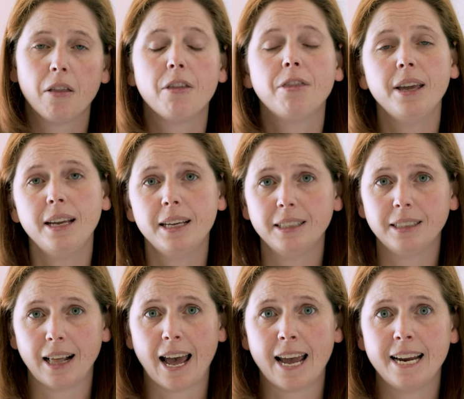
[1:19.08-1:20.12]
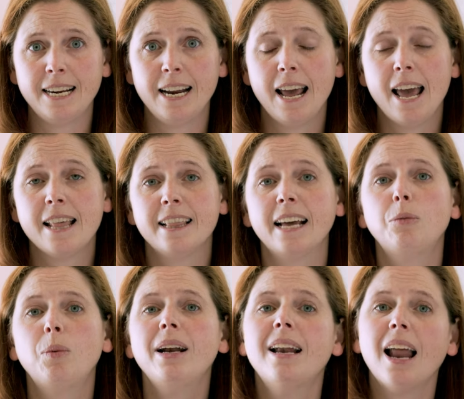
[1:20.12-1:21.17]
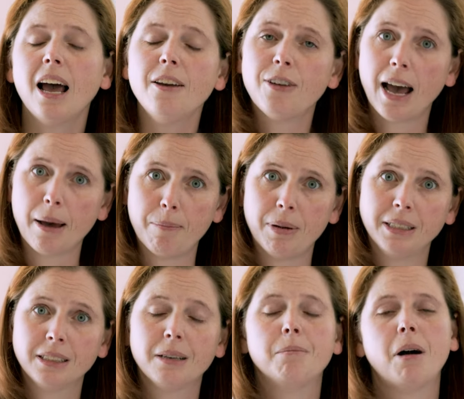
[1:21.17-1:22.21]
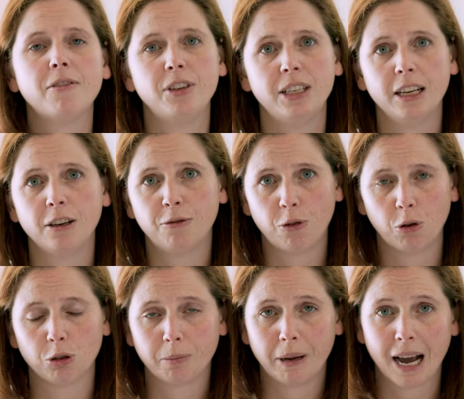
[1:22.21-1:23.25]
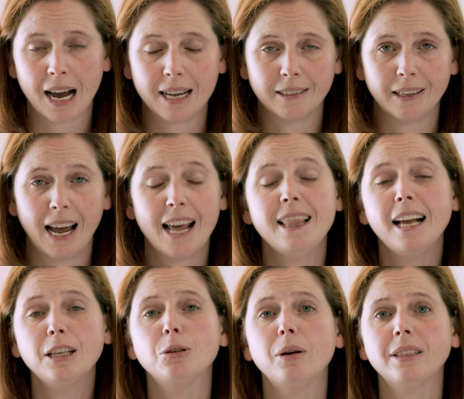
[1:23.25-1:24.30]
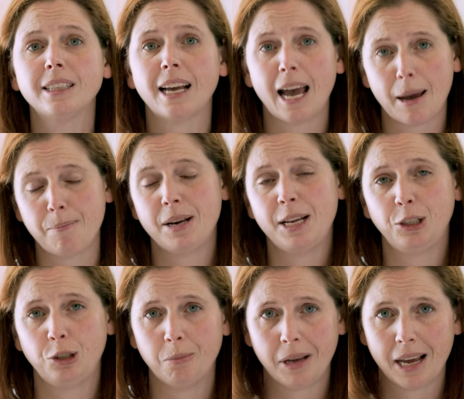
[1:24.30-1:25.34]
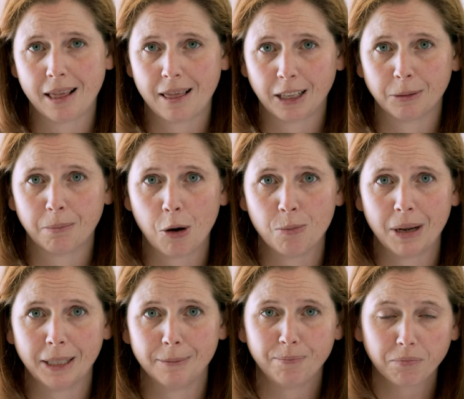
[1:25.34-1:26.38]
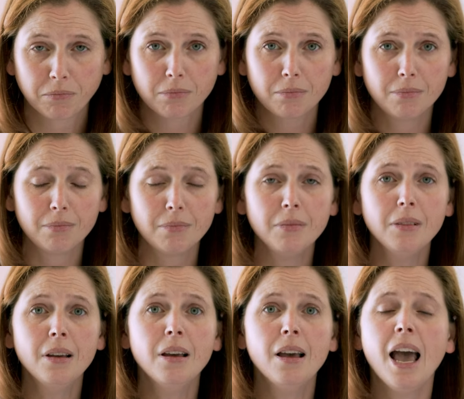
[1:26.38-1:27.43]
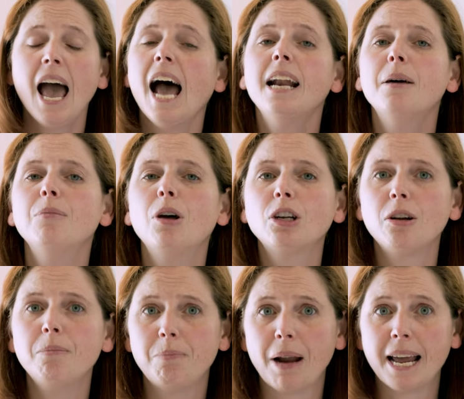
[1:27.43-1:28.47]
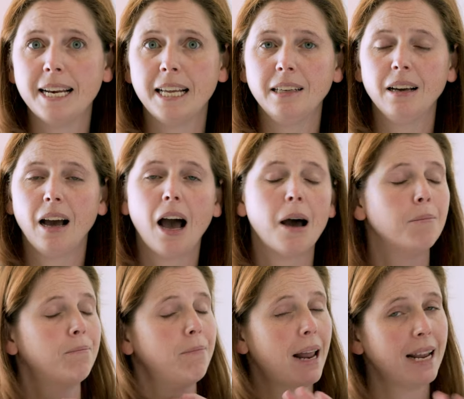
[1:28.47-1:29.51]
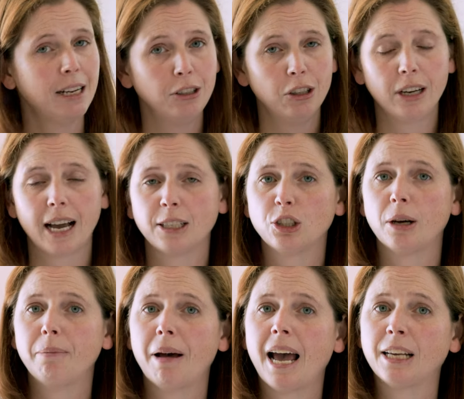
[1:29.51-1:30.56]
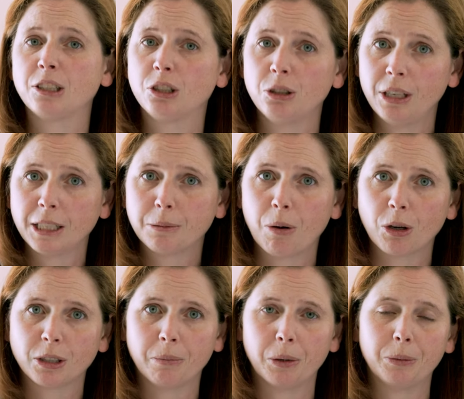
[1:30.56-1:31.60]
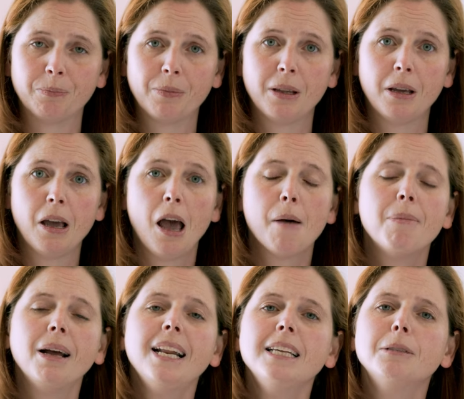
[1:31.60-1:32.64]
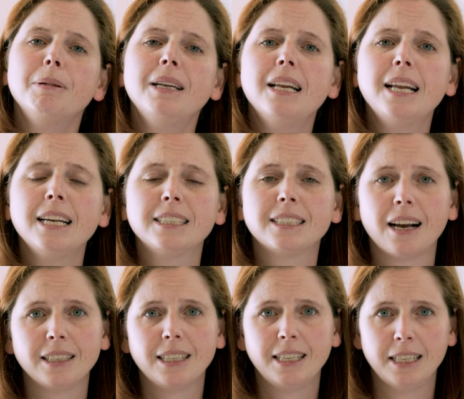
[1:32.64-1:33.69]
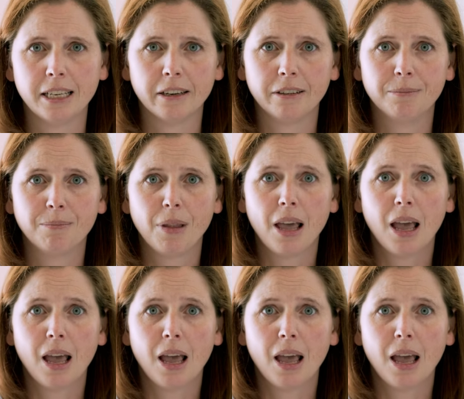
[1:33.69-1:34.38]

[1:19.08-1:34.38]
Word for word: The thing is then that when life happens, my video falls behind. And that's what's happening to me at this moment. I'm not complaining, I'm planning to catch up as soon as possible. But it's been an exciting year.